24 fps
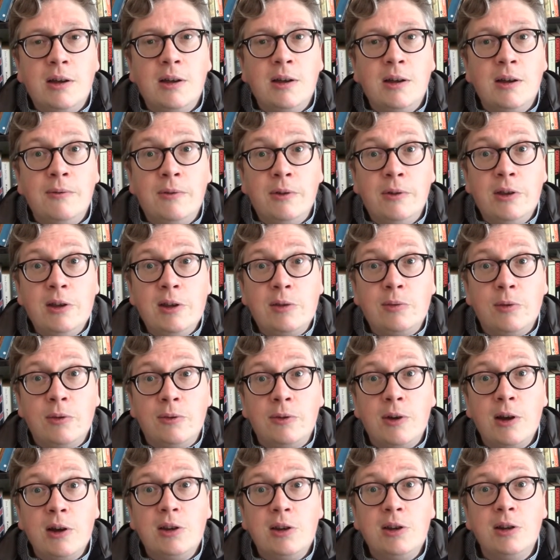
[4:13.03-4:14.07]
these
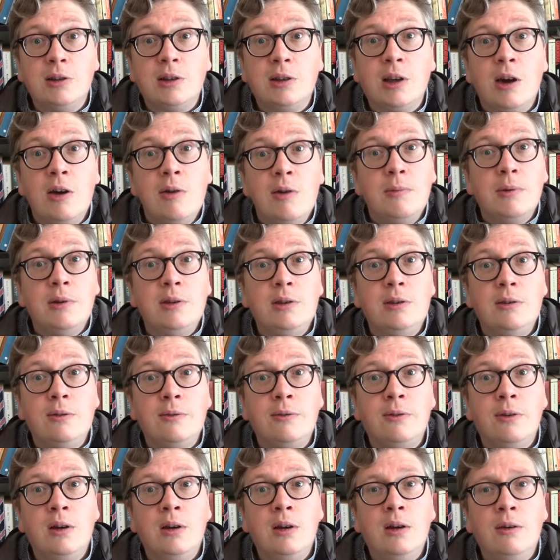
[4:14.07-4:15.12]
reflections. I hope that
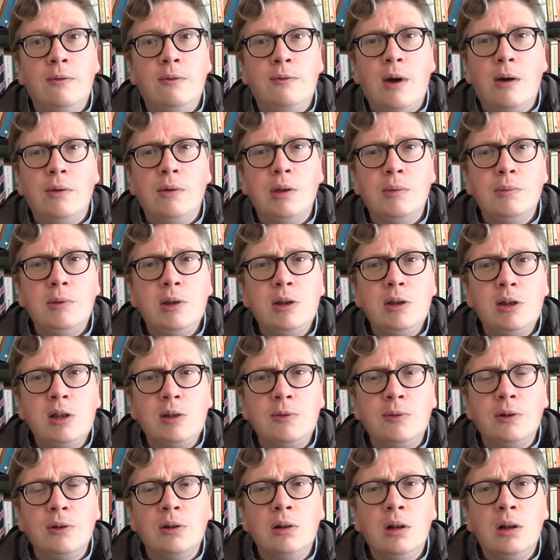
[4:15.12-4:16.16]
you've found them
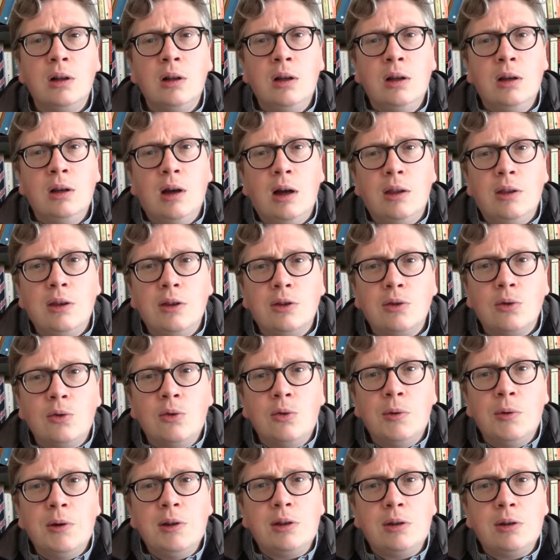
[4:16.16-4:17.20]
useful. I think it's
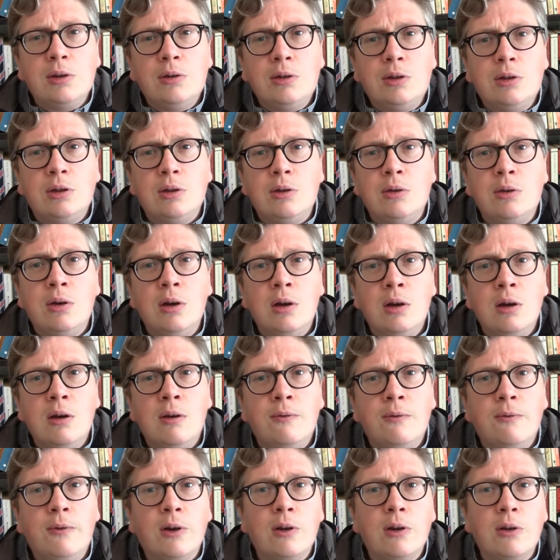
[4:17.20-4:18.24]
always good to
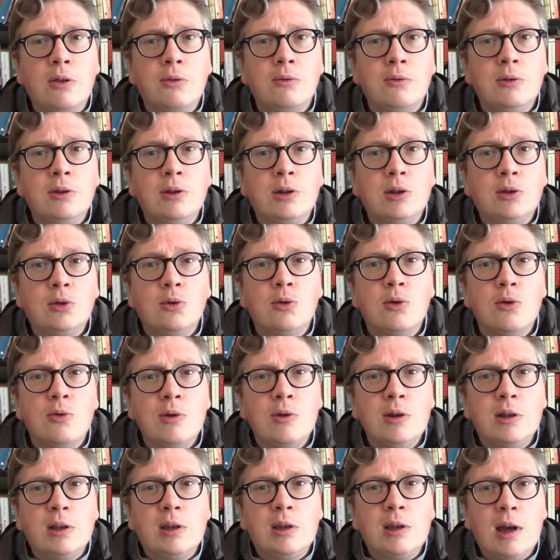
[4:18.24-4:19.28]
follow through the
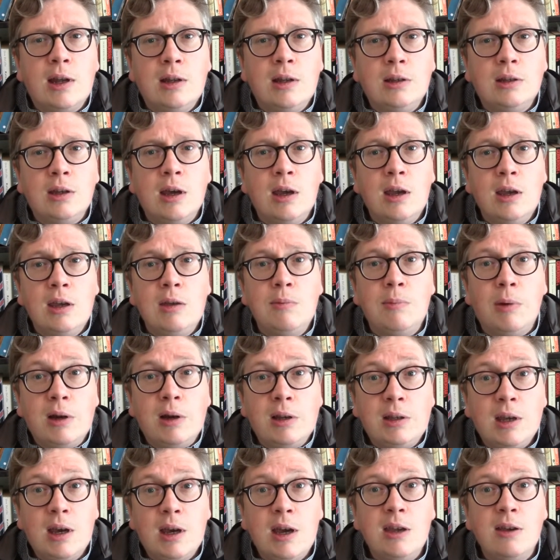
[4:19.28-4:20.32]
stories again, day by
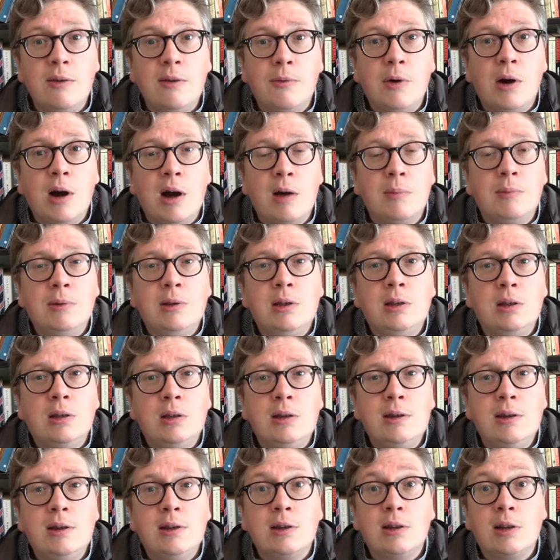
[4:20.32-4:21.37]
day, of what happens to
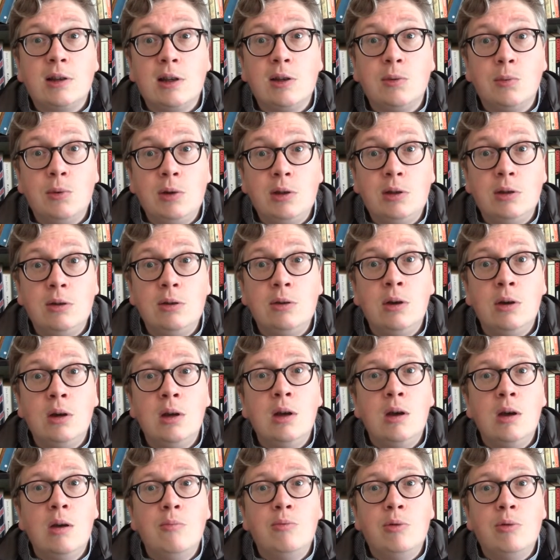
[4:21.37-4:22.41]
Jesus as we do
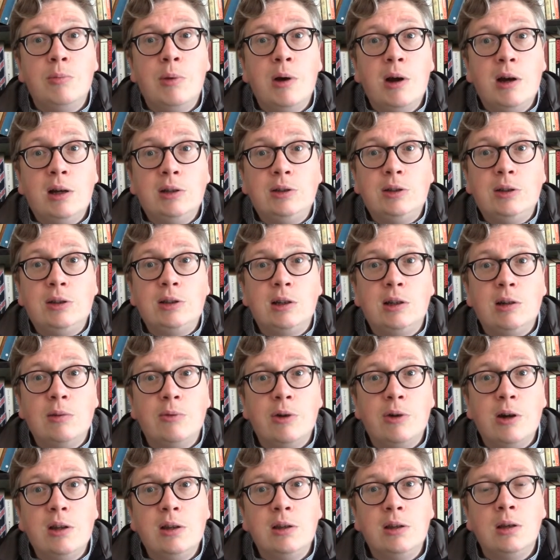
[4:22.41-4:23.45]
prepare to
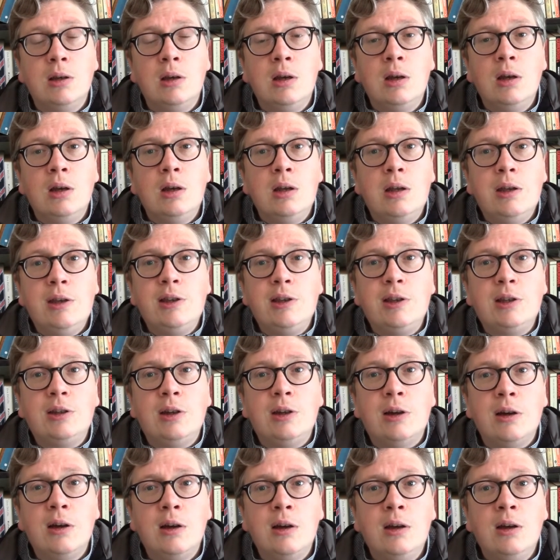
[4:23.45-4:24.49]
celebrate
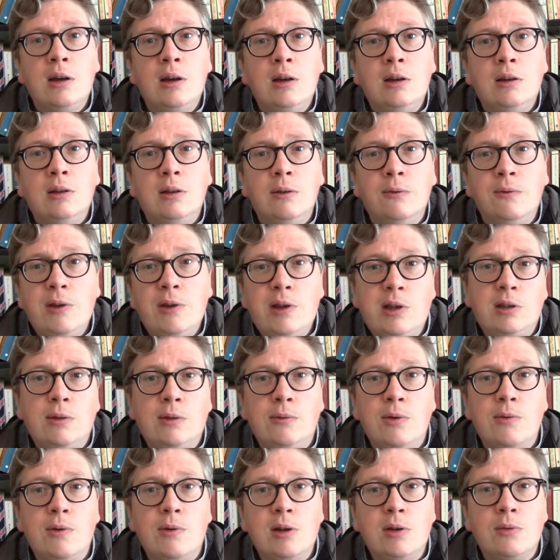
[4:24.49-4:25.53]
Easter, the Feast of
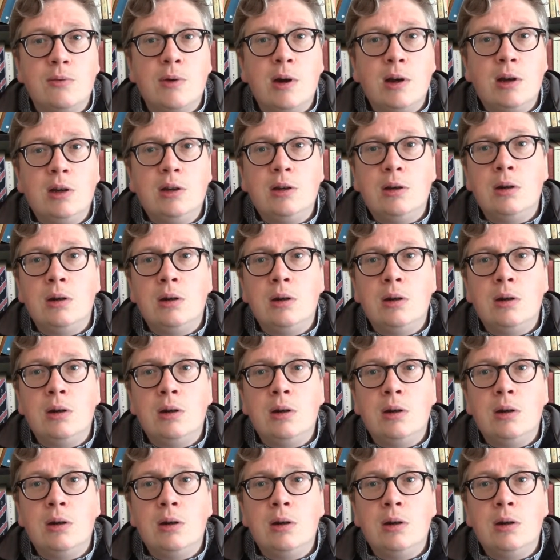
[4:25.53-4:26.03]
the Resurrection.